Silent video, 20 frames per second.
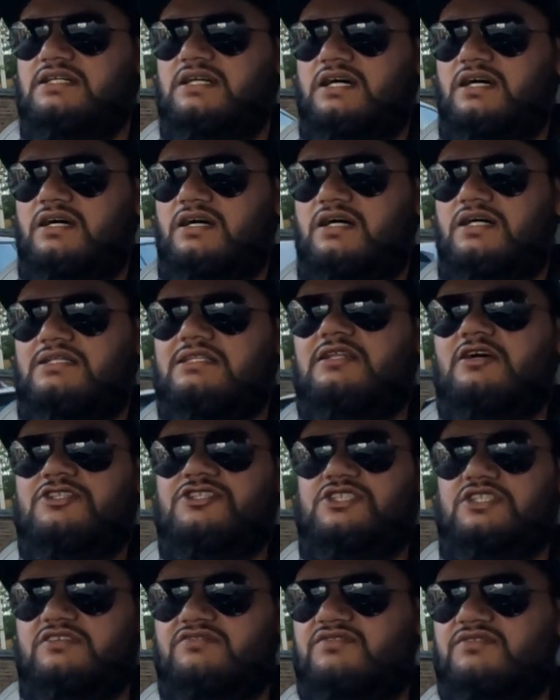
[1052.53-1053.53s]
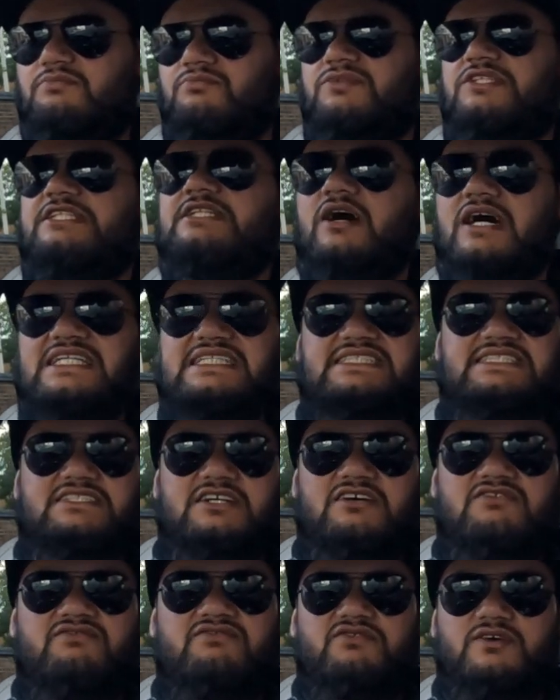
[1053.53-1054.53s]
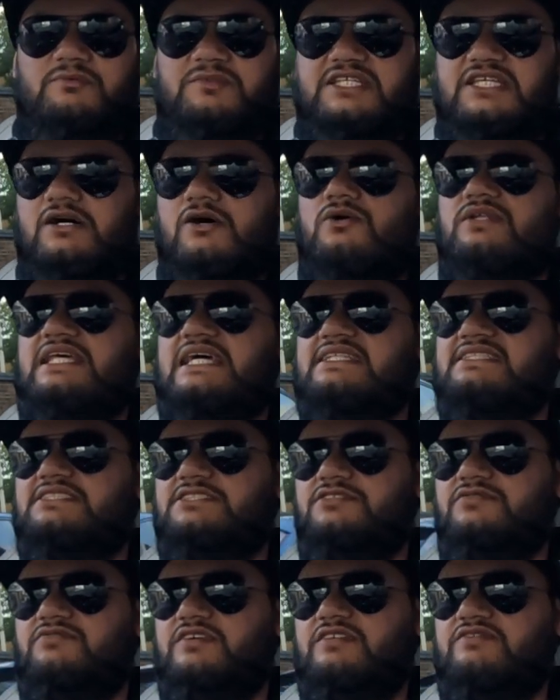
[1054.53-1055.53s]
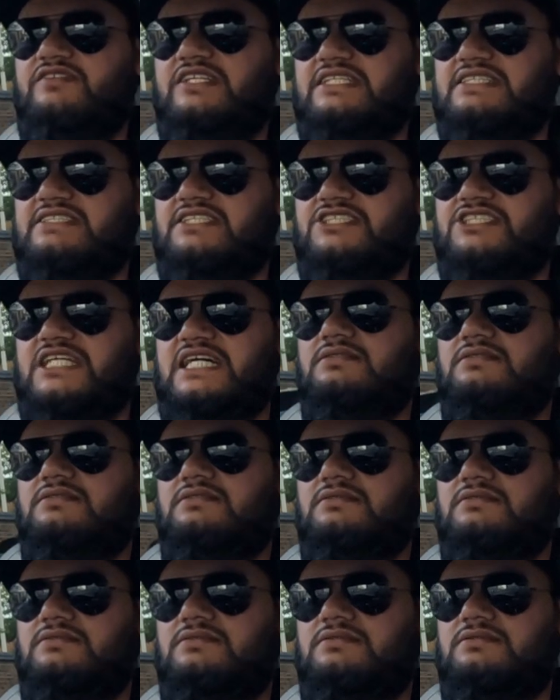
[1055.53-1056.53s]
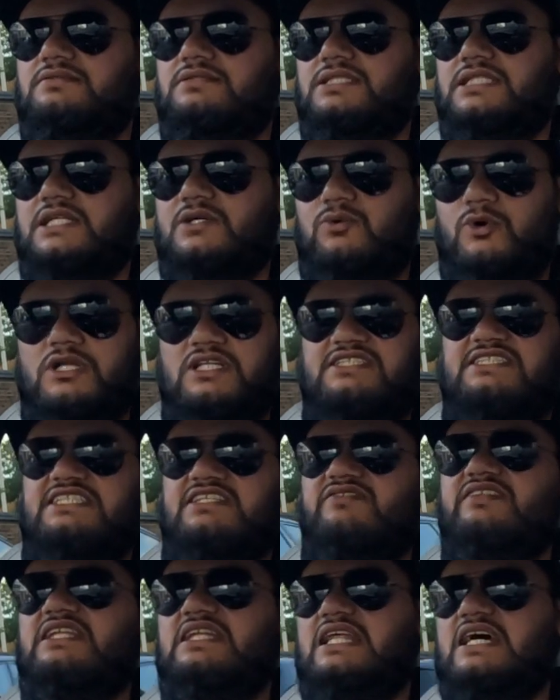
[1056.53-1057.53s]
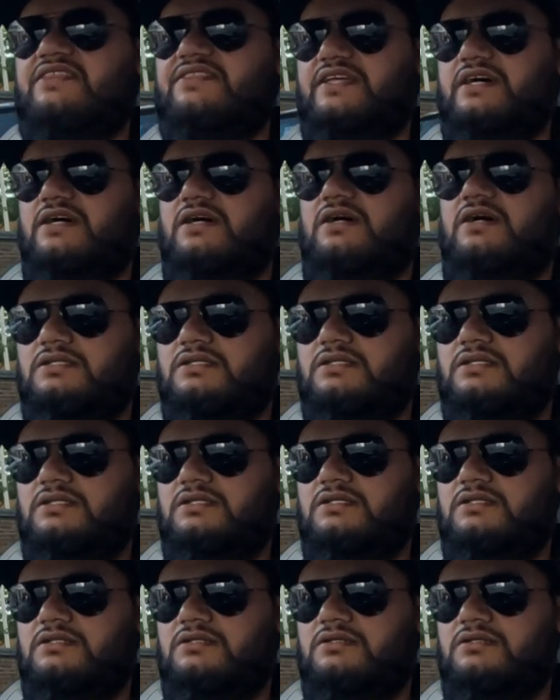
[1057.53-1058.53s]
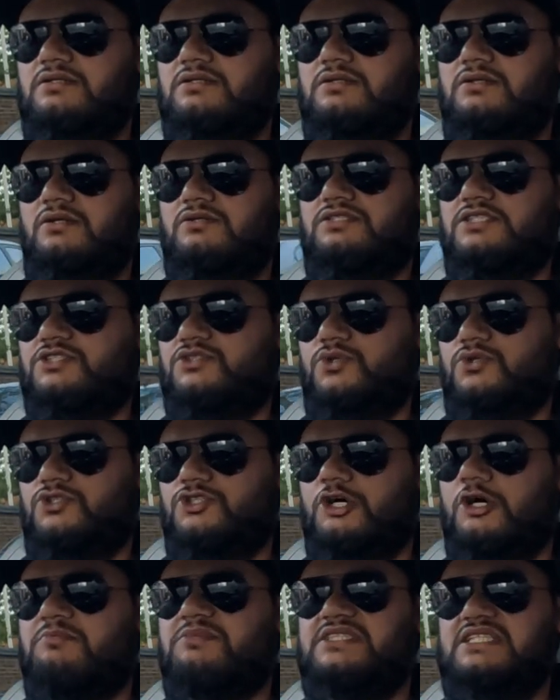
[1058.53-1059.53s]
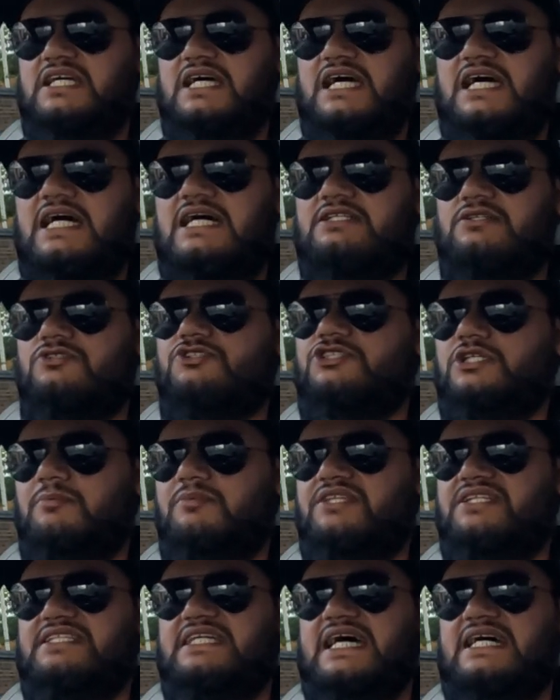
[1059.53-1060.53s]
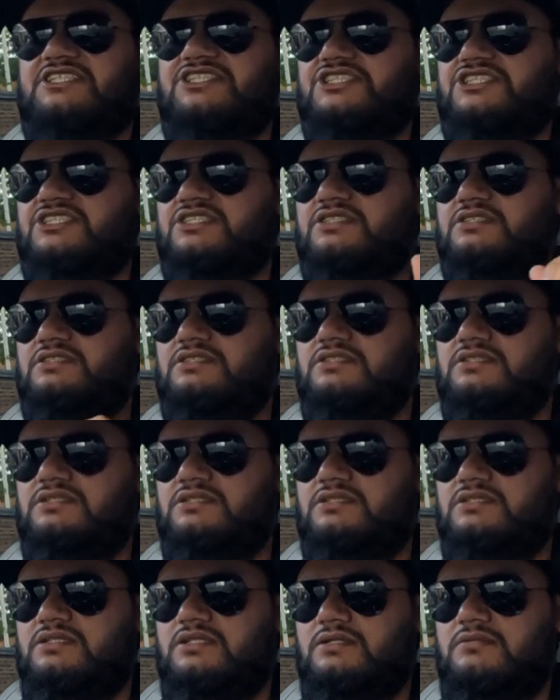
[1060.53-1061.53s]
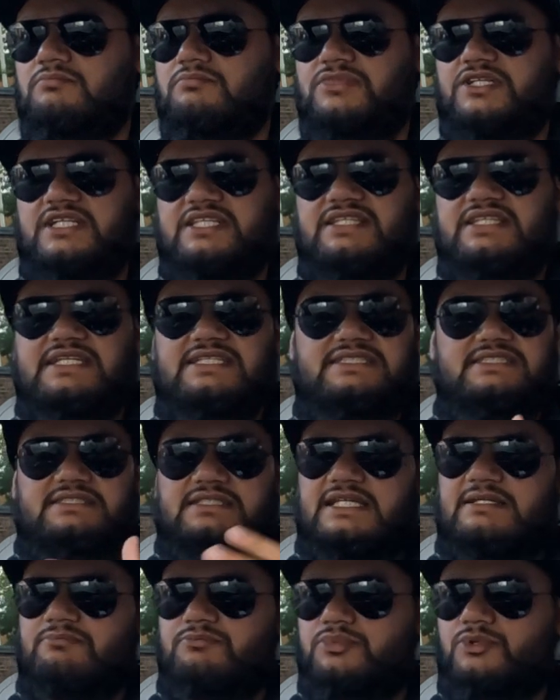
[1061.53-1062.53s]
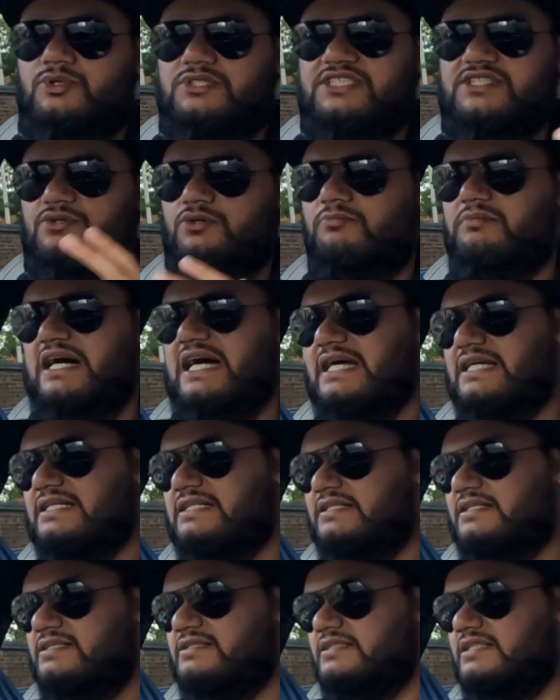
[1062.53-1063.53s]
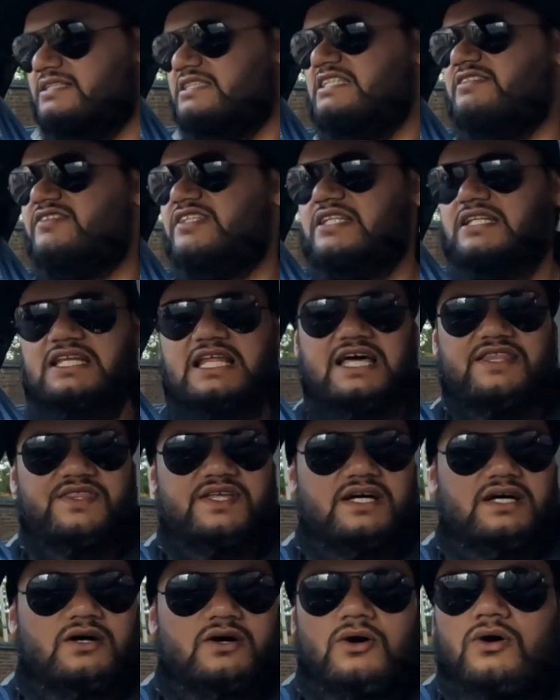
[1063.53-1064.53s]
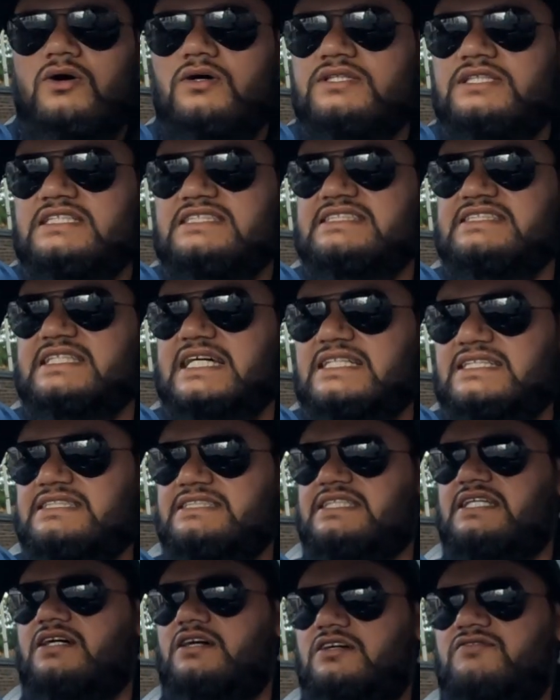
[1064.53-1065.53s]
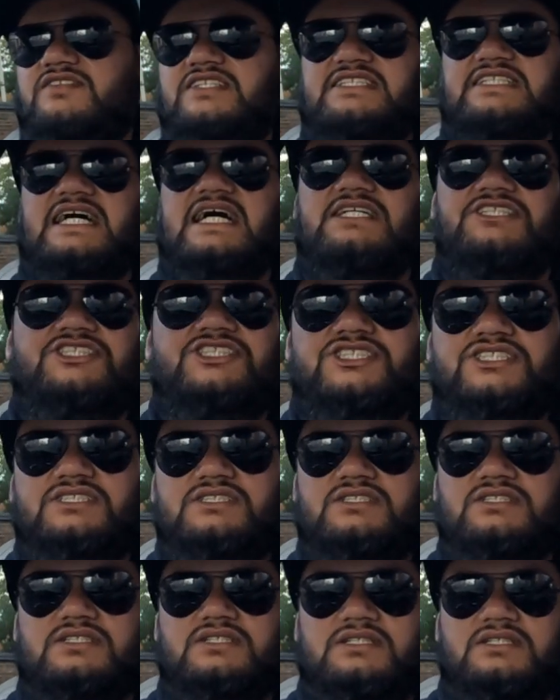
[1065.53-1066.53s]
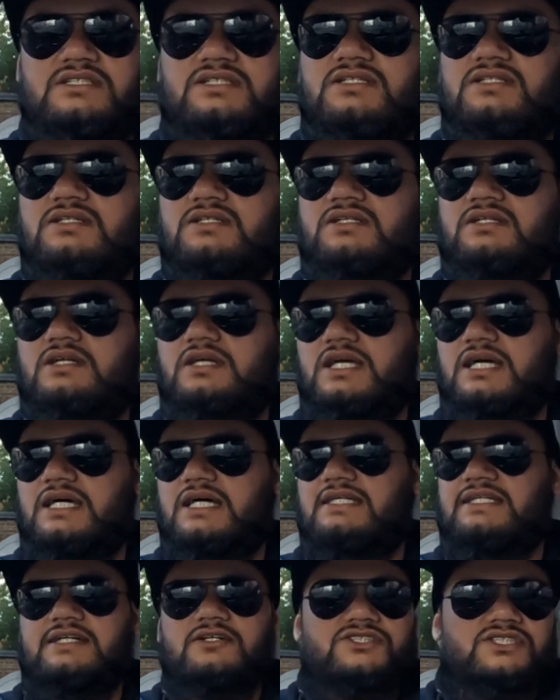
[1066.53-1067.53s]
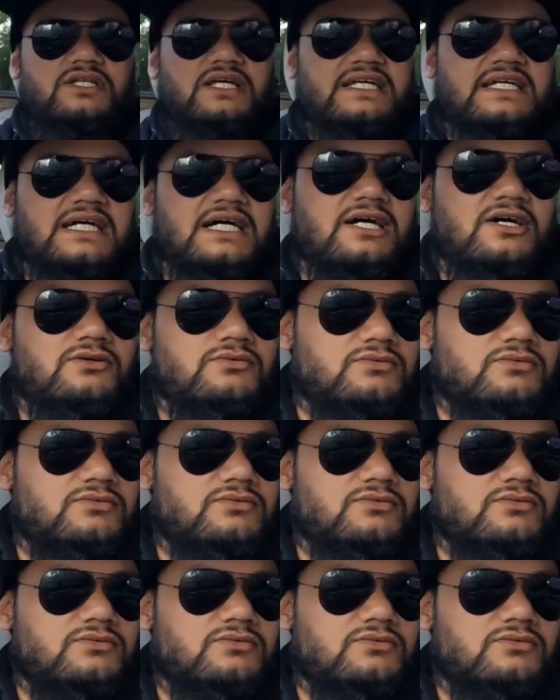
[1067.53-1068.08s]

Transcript: a lot of nice stuff from the old X250, such as the quality of the leather on the door tops and on top of the dash. But in this, they brought it all back. There's even leather on the center of the dash. And I also like how